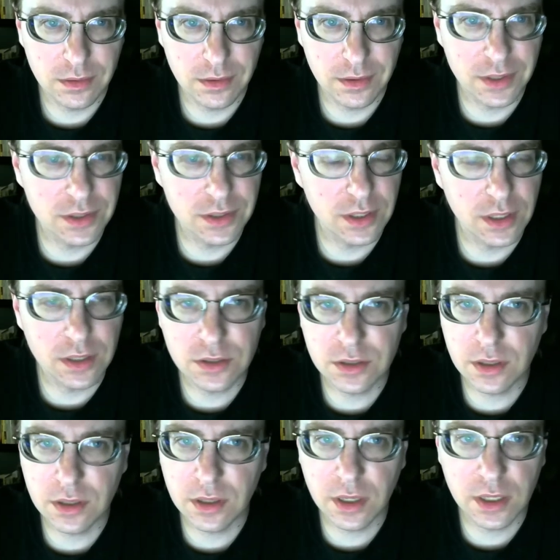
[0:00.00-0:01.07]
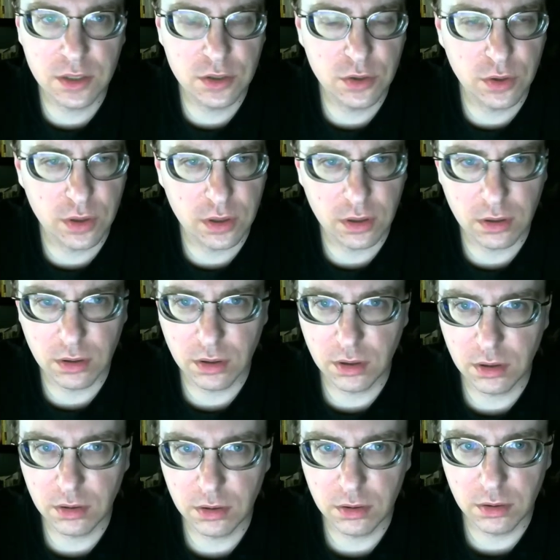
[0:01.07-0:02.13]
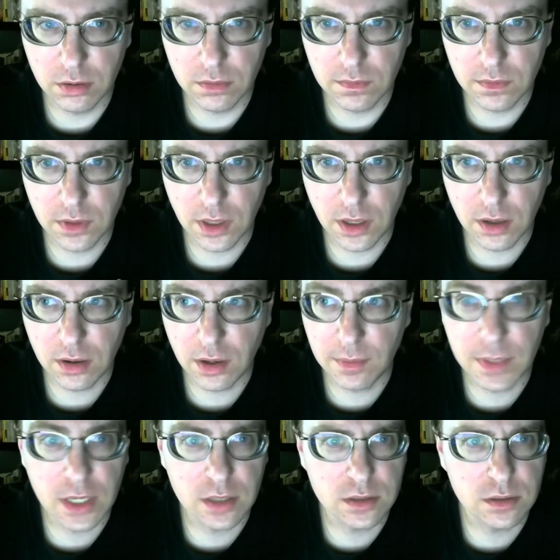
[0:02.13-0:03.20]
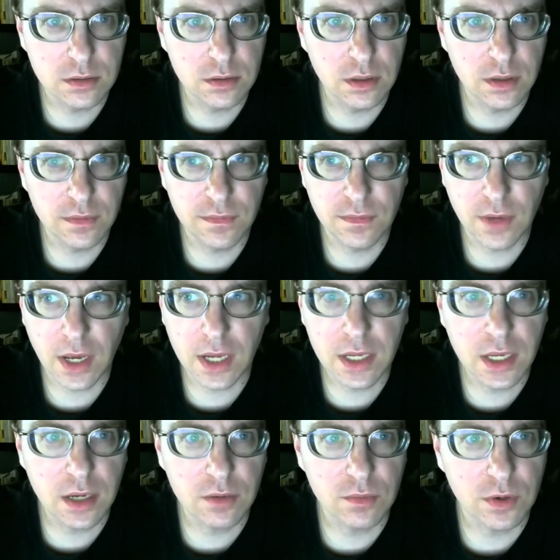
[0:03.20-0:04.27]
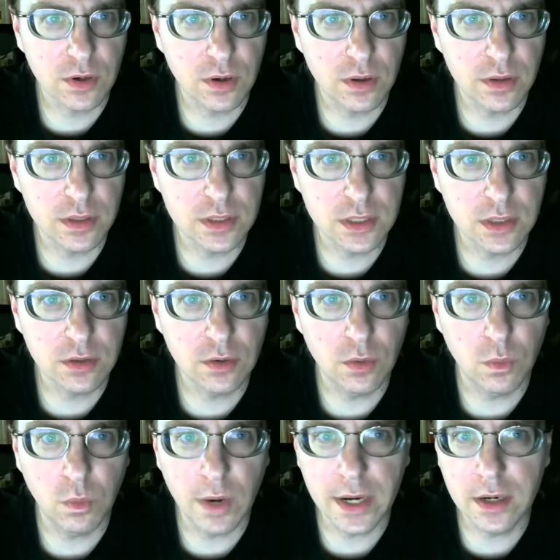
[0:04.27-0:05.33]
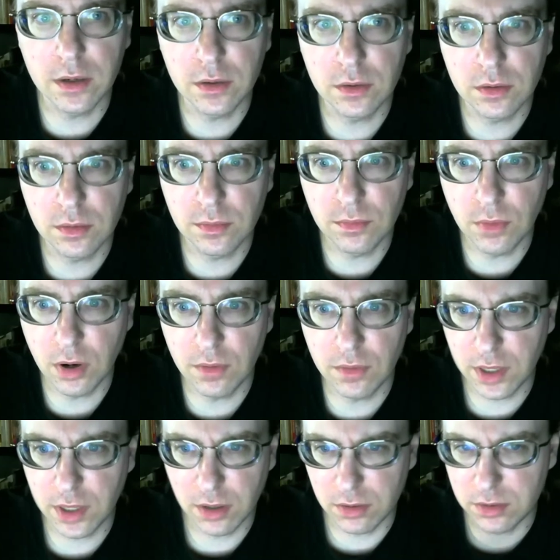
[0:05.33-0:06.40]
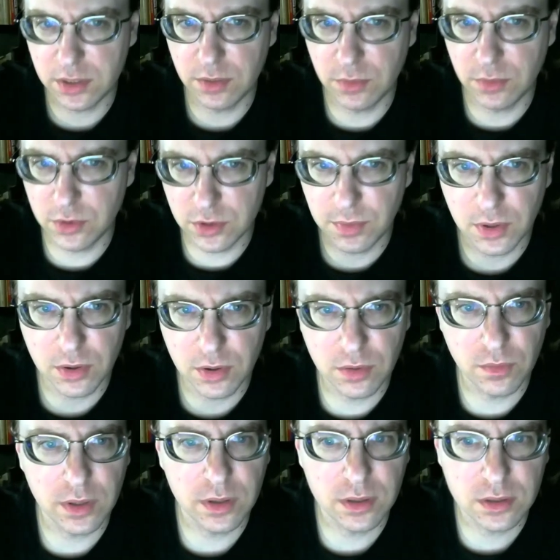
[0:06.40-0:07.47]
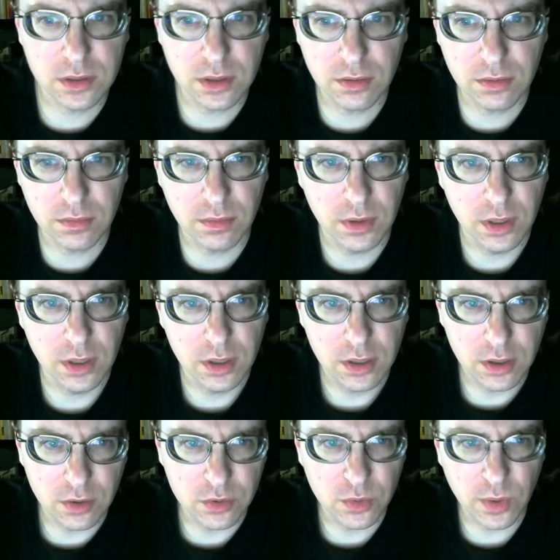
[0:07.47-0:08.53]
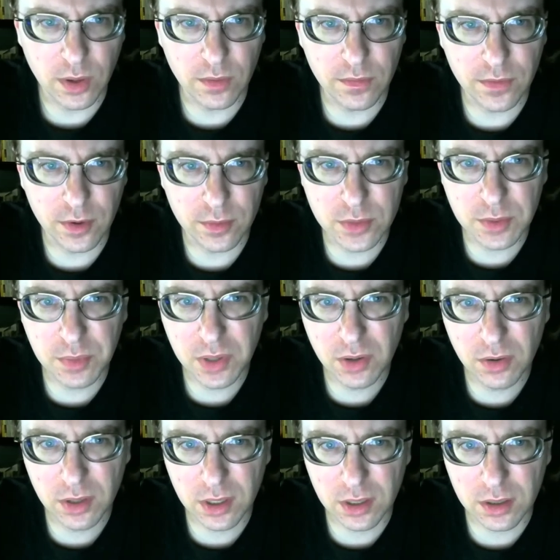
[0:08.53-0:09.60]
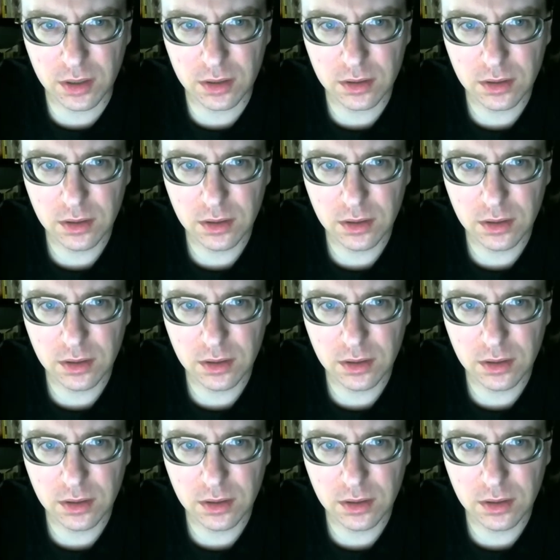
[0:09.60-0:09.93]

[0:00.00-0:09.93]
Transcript: because it's it took I mean, as uh, I can't recall a single regular Marvel character, someone who's appeared in one of these other, you know, twelve films appearing in it.